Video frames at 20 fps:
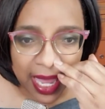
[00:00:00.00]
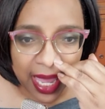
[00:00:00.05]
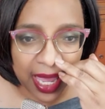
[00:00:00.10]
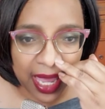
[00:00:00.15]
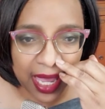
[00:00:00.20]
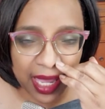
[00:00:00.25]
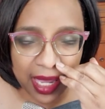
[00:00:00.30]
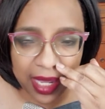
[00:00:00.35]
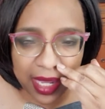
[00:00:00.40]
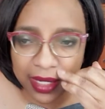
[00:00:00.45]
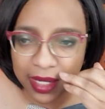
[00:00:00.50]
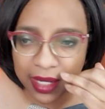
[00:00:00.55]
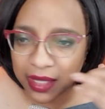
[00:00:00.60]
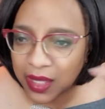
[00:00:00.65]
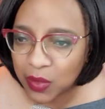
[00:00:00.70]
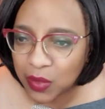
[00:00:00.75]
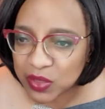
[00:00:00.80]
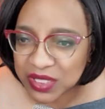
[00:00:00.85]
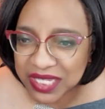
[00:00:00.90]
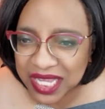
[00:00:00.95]
and
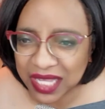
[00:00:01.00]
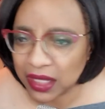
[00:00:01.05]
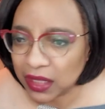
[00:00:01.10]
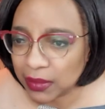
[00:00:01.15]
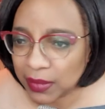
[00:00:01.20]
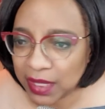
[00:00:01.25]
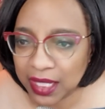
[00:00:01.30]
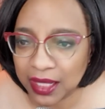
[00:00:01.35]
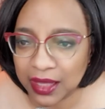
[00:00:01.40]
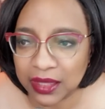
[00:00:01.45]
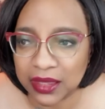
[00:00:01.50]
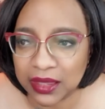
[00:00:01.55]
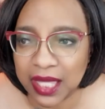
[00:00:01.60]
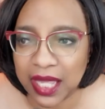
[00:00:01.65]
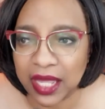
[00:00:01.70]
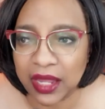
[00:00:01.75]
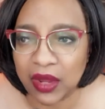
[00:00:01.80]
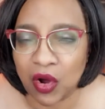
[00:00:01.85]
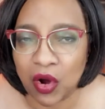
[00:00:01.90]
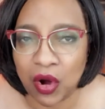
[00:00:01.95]
they were telling me that
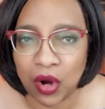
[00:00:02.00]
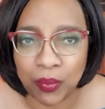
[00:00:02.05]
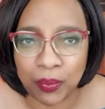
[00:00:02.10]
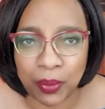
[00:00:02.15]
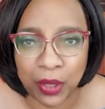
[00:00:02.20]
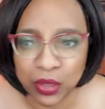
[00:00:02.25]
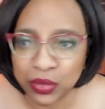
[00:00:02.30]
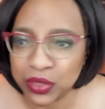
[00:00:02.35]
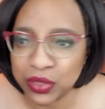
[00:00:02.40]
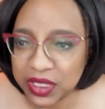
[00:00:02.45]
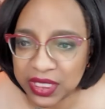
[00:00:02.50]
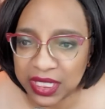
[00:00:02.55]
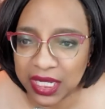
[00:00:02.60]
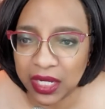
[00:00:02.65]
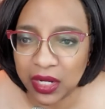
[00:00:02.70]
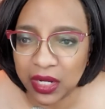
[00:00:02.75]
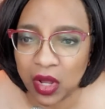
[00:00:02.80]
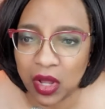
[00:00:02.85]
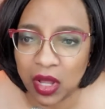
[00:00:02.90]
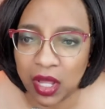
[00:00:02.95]
they are
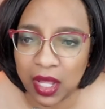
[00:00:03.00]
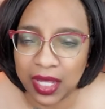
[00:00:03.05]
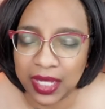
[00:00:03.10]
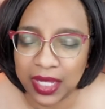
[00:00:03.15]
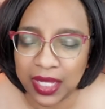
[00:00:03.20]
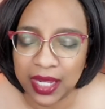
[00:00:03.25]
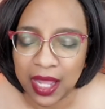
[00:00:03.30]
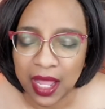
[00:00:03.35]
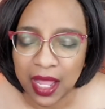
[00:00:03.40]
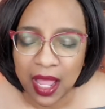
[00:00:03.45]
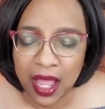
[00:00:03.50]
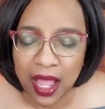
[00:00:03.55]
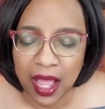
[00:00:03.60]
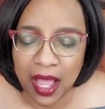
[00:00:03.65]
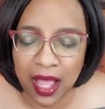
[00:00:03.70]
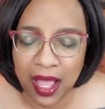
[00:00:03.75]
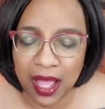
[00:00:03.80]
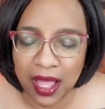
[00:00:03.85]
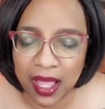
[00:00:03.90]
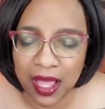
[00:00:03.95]
posting on
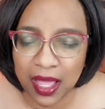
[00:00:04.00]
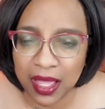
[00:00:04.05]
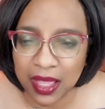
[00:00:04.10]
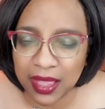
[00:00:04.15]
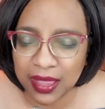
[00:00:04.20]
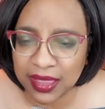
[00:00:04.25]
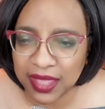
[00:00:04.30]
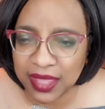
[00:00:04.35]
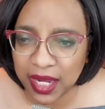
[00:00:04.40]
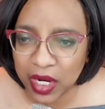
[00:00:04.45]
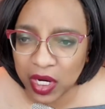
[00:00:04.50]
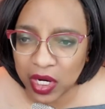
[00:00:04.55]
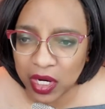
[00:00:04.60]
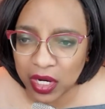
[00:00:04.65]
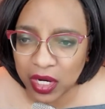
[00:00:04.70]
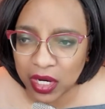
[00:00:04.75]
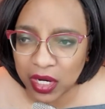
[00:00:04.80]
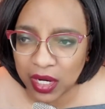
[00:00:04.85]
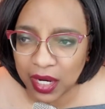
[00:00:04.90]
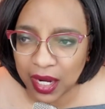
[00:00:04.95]
uh,
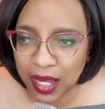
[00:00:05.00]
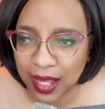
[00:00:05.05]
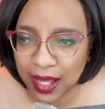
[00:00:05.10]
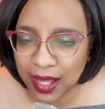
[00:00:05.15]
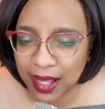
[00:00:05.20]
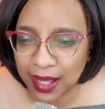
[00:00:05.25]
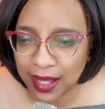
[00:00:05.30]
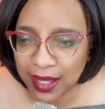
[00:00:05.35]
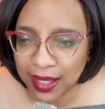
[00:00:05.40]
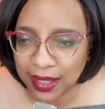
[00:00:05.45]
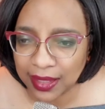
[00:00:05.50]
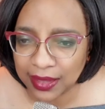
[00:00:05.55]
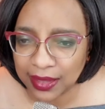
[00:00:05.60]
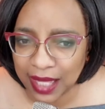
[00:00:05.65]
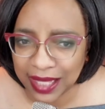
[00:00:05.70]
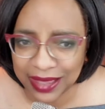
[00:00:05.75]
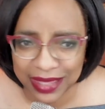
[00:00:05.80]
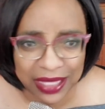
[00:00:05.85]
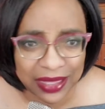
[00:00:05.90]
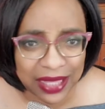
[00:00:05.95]
their, uh,
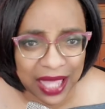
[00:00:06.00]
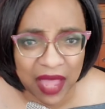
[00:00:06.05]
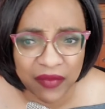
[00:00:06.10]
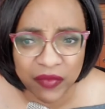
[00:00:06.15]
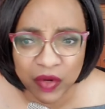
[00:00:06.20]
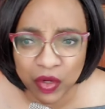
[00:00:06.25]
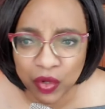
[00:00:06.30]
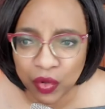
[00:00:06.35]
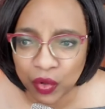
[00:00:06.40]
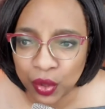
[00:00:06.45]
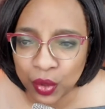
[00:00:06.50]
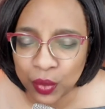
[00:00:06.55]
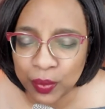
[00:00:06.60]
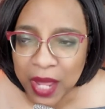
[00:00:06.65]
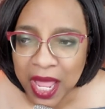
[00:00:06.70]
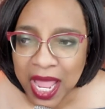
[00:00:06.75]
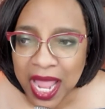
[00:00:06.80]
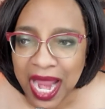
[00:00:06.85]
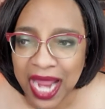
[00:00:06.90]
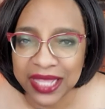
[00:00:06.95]
I think they have a group,